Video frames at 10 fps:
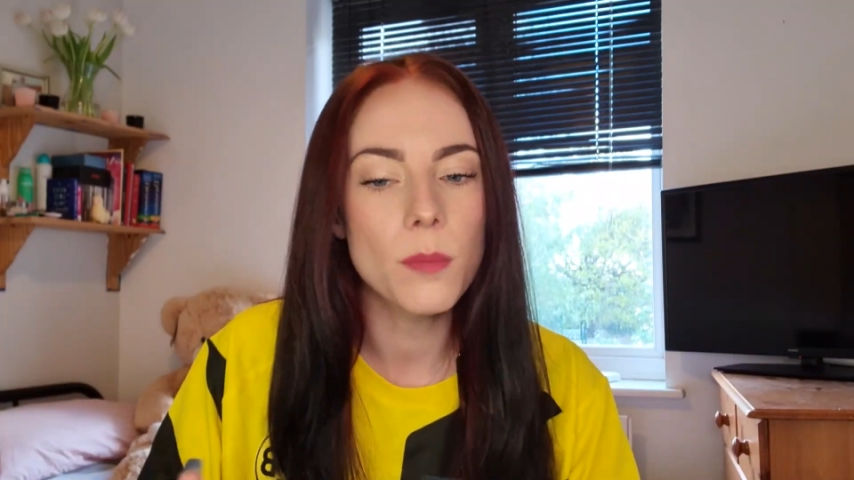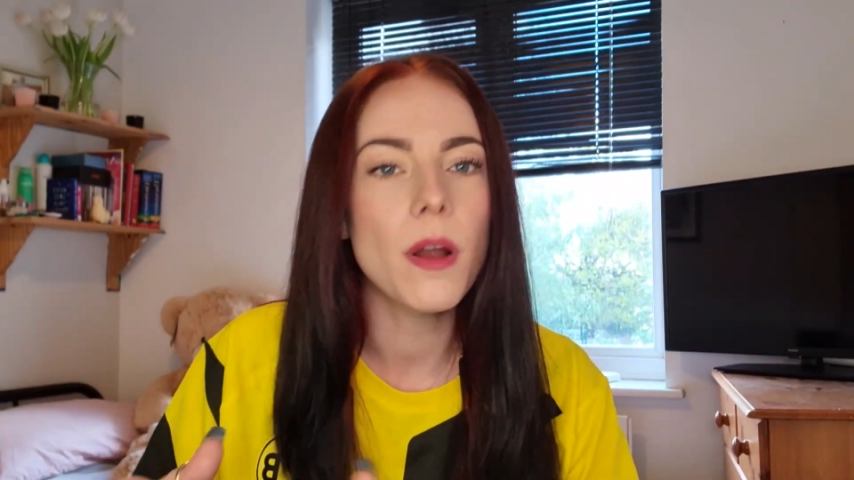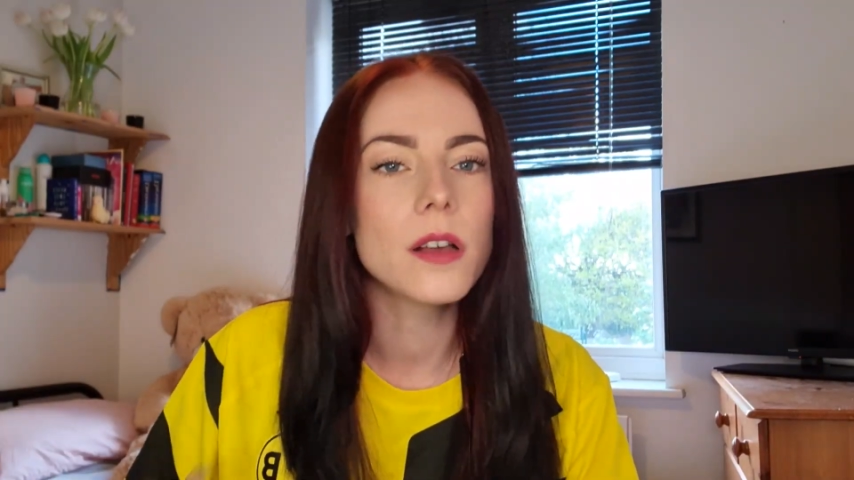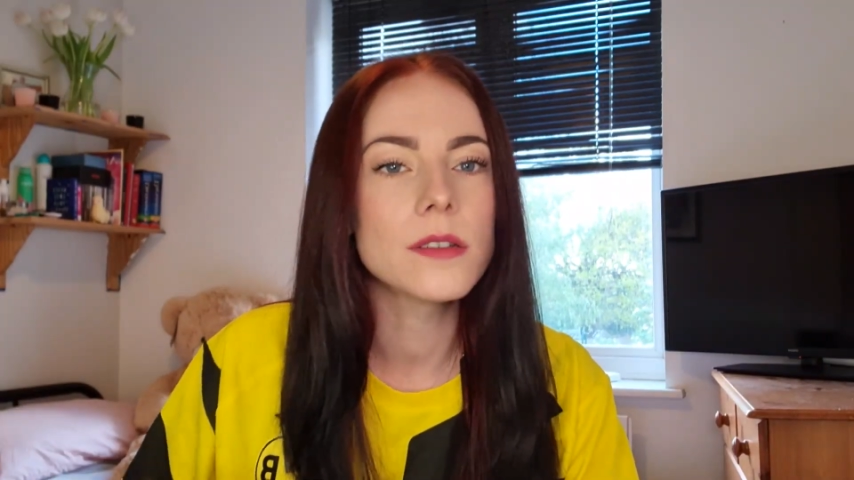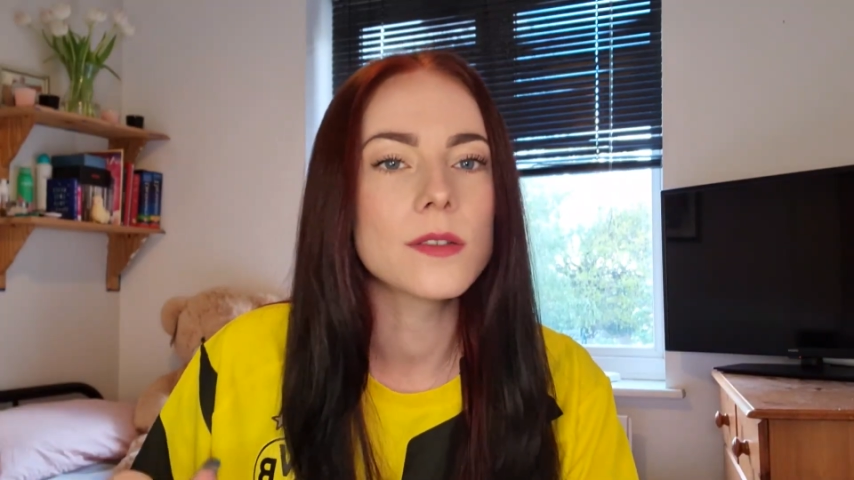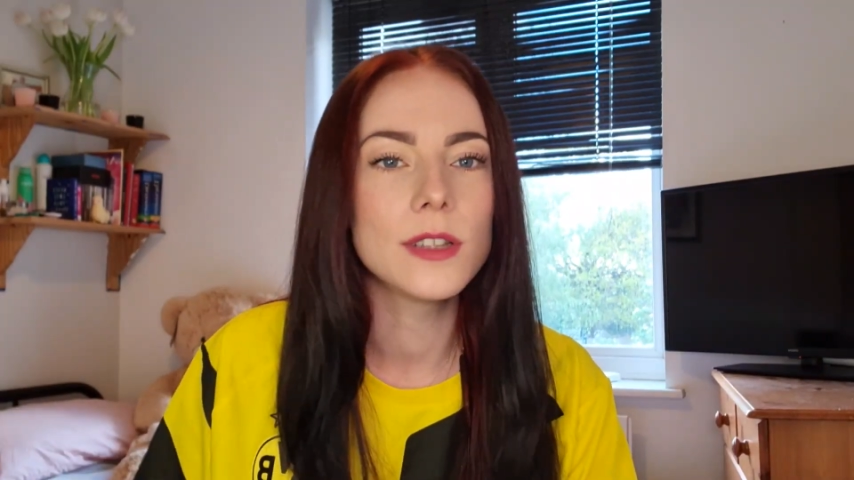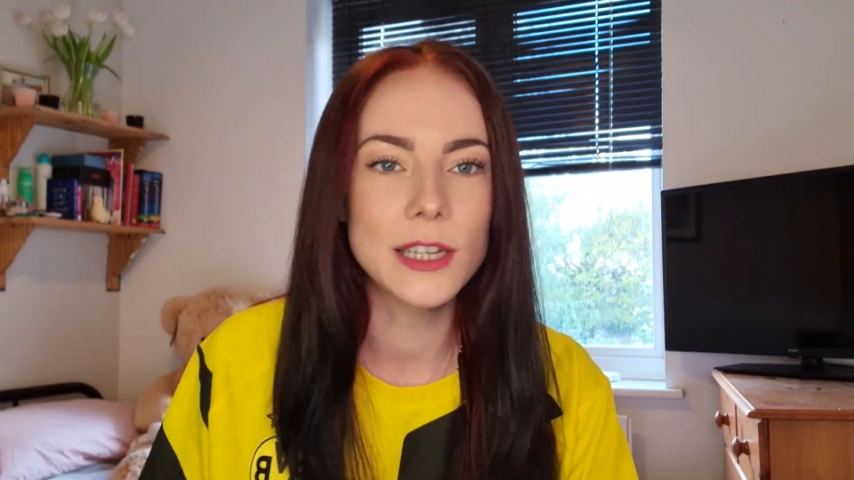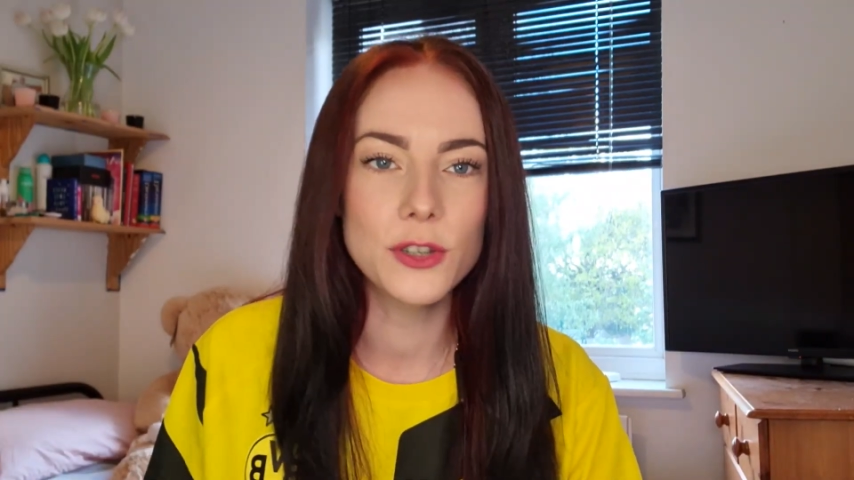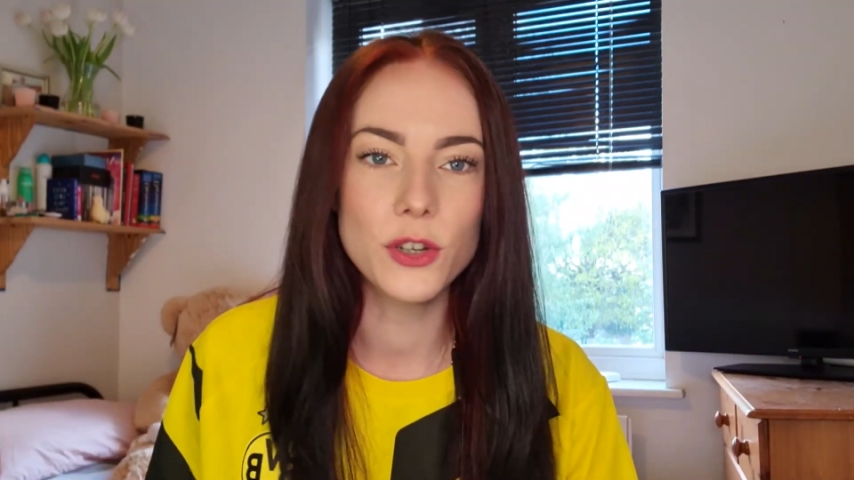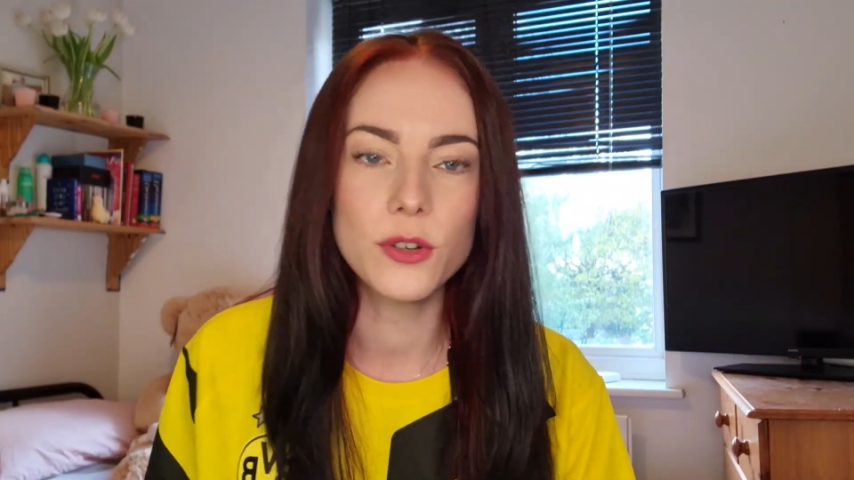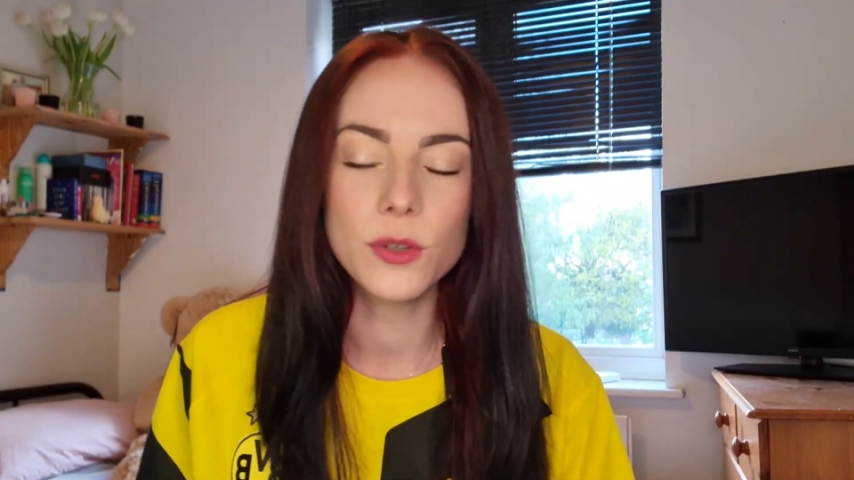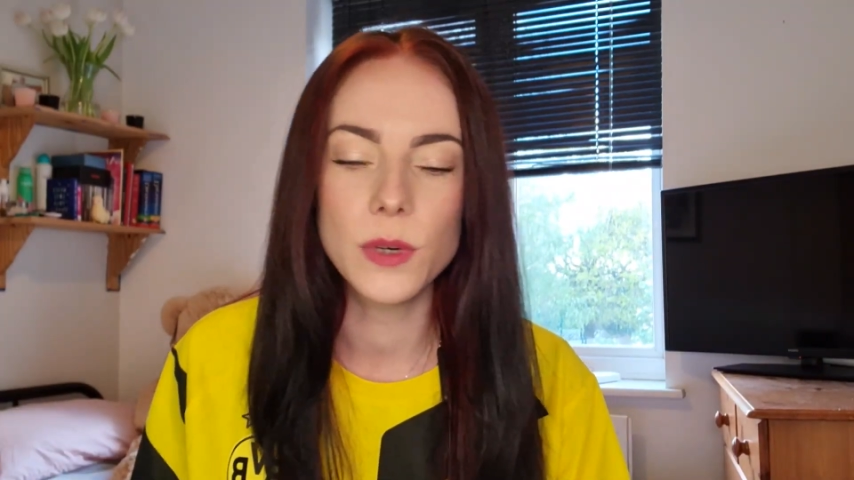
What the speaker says: Plaza's on this tune as